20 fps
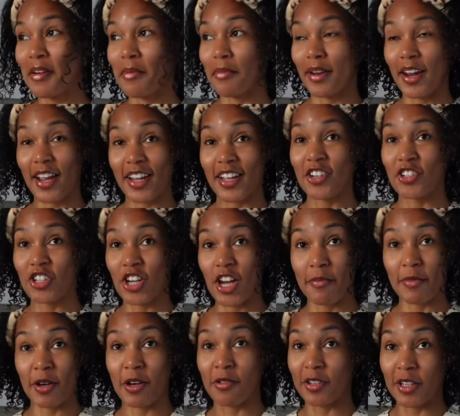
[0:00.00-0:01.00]
But I can
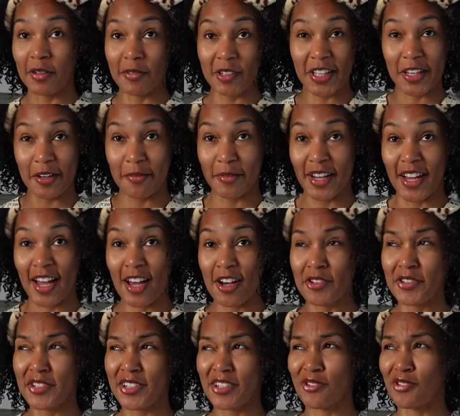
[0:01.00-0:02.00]
jam out while I'm cleaning my
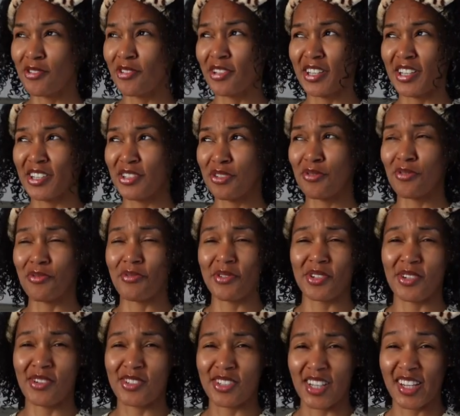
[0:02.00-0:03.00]
house. There's only like 2-3
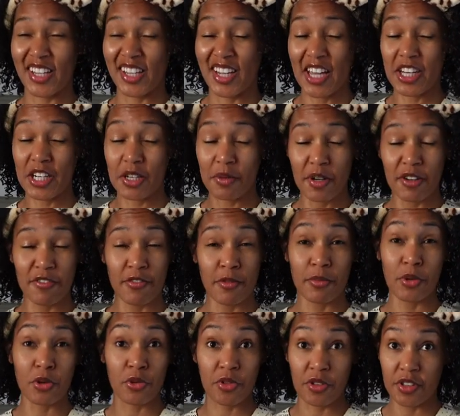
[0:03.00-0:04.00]
songs I like anyway from
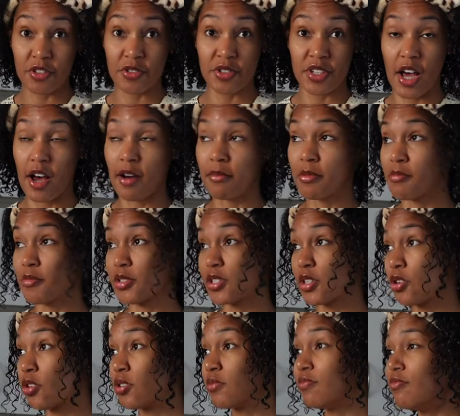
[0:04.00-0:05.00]
both of those albums,
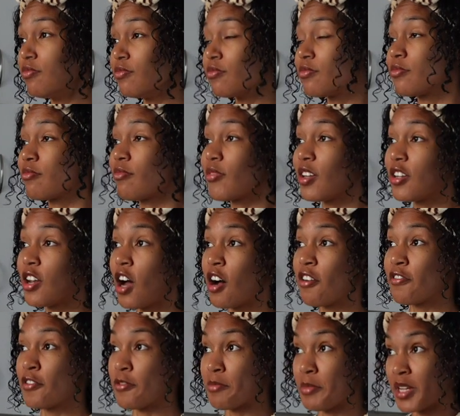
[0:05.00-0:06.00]
so not
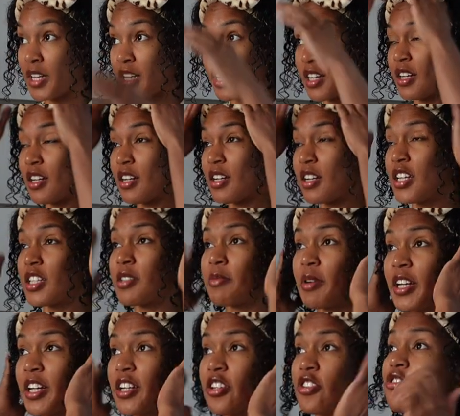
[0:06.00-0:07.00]
for me. Is
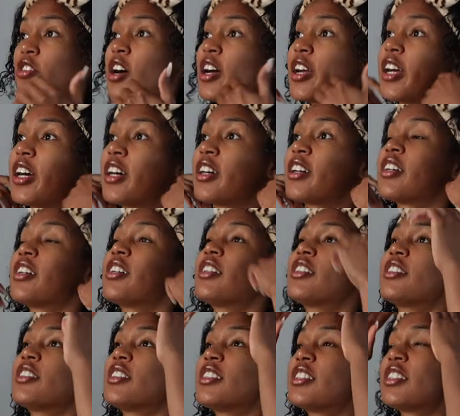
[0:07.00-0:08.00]
my hair dry yet?
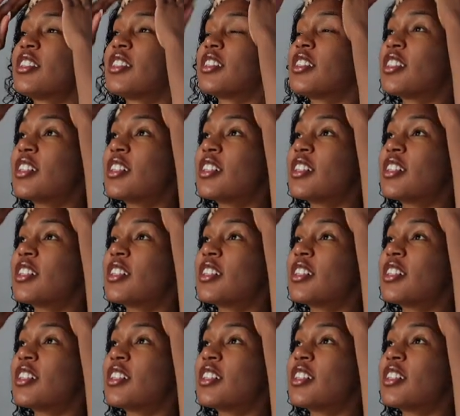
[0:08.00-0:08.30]
Because...